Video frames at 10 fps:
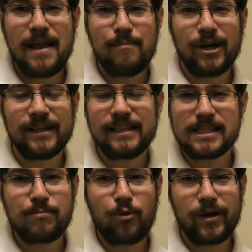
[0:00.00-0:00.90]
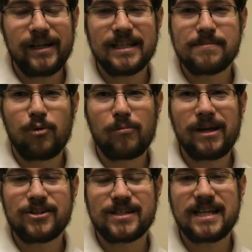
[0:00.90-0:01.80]
But at this point, it's more
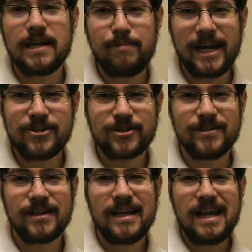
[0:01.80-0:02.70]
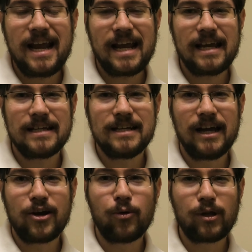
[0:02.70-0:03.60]
about just staying patient and
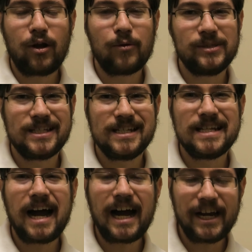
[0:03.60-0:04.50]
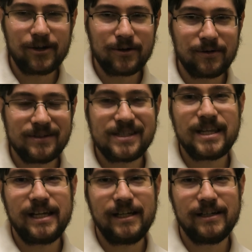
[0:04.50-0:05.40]
going along with this entire
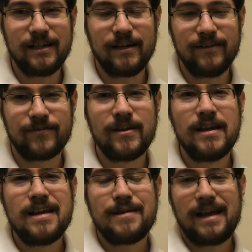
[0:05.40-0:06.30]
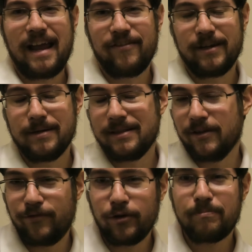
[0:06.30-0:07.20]
scene of having
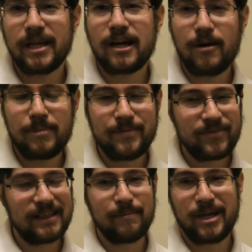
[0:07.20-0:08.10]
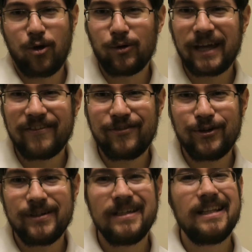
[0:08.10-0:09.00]
the foot pick up, let me hold that
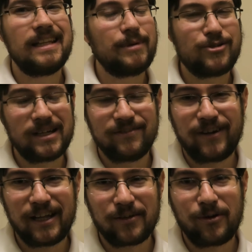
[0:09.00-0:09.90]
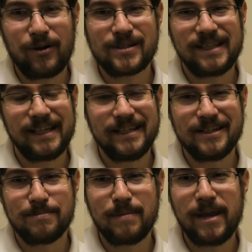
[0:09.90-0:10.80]
foot, let me drag the file across, and then
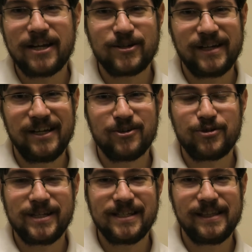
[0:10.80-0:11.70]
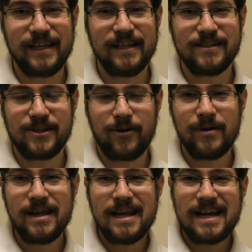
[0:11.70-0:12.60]
just be patient and get your treats at the end. So
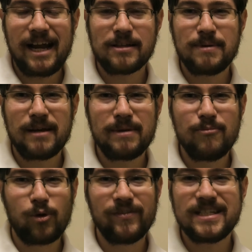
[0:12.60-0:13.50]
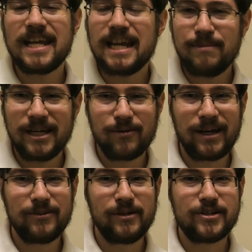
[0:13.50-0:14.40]
now it's becoming more of a taming
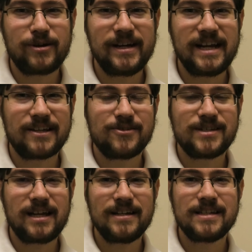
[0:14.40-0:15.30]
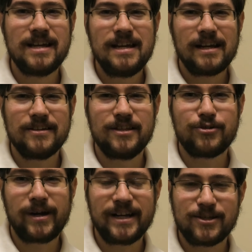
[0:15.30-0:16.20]
rather than a training exercise because the
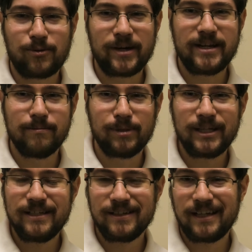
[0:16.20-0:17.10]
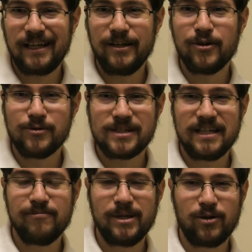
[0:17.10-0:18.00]
training is already complete and Kili knows to
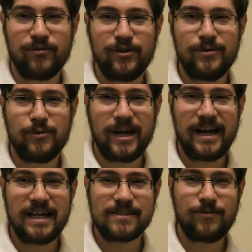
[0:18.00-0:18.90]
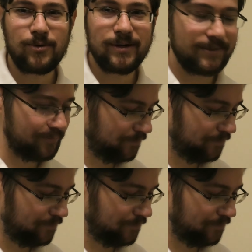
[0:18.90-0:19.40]
give me her foot when I ask for it.